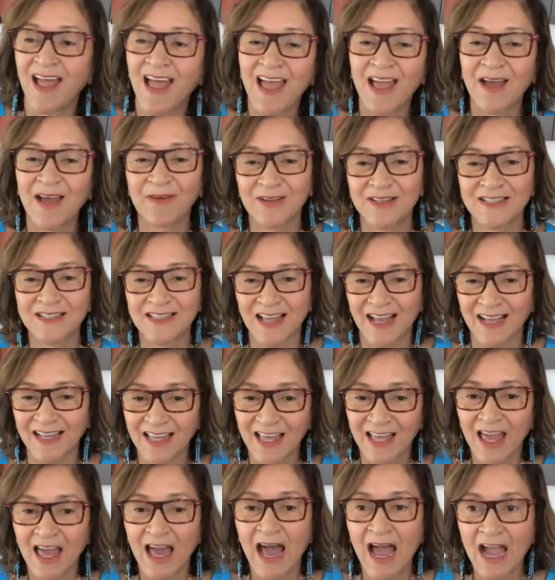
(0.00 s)
It was like,
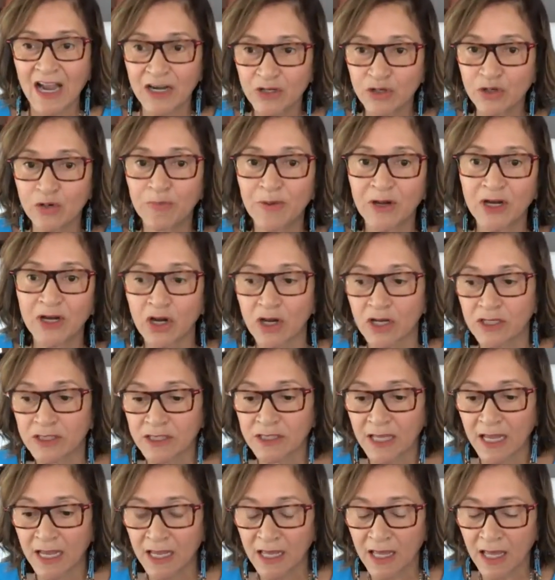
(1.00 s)
I knew because
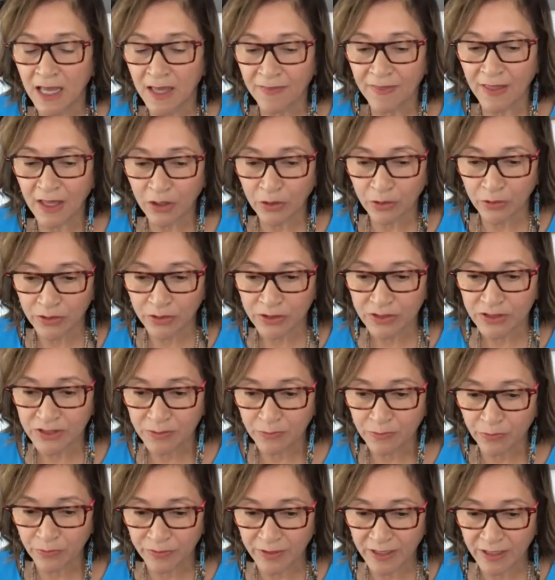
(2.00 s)
they, they couldn't,
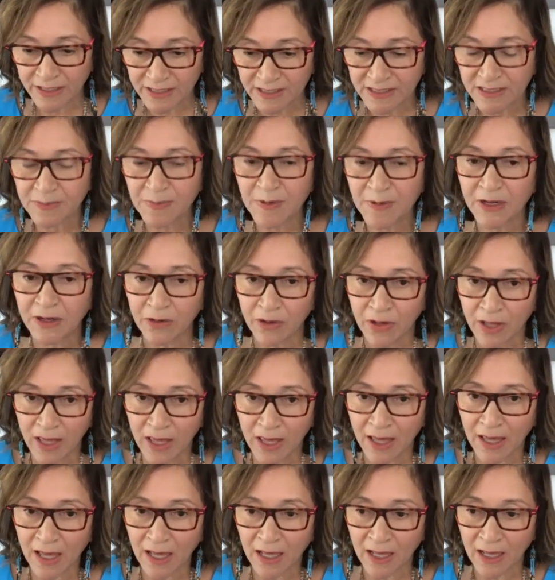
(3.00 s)
they didn't speak
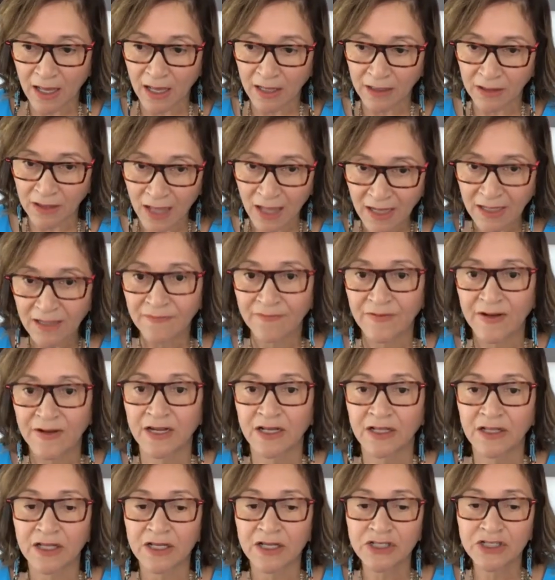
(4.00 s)
uh, a lot of
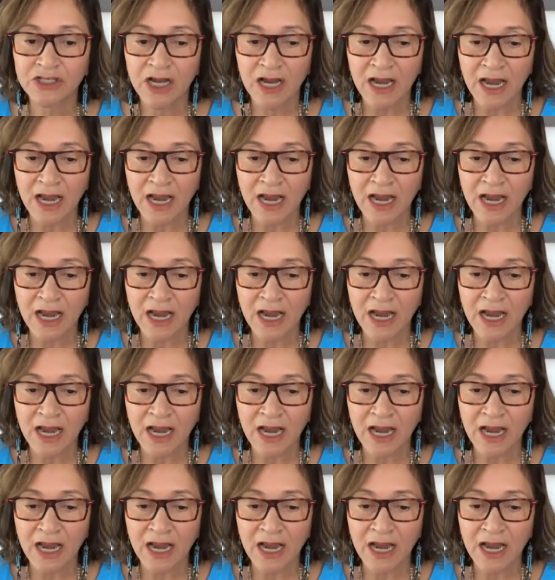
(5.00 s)
English,